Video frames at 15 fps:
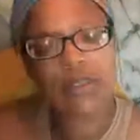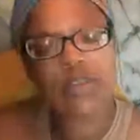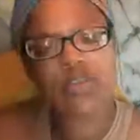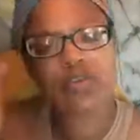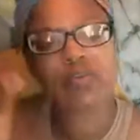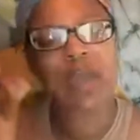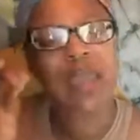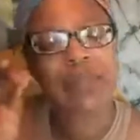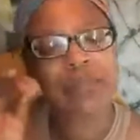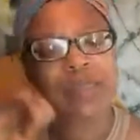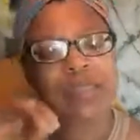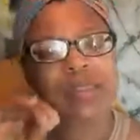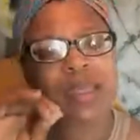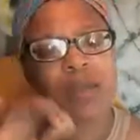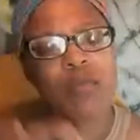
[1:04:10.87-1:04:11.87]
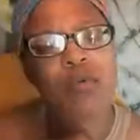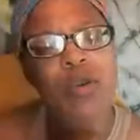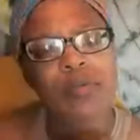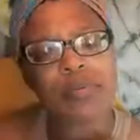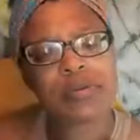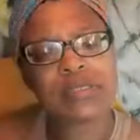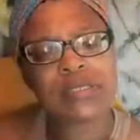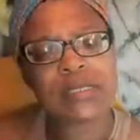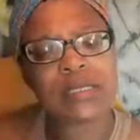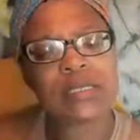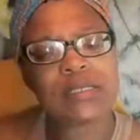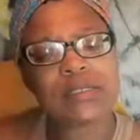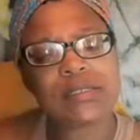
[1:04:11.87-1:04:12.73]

You might be that 1%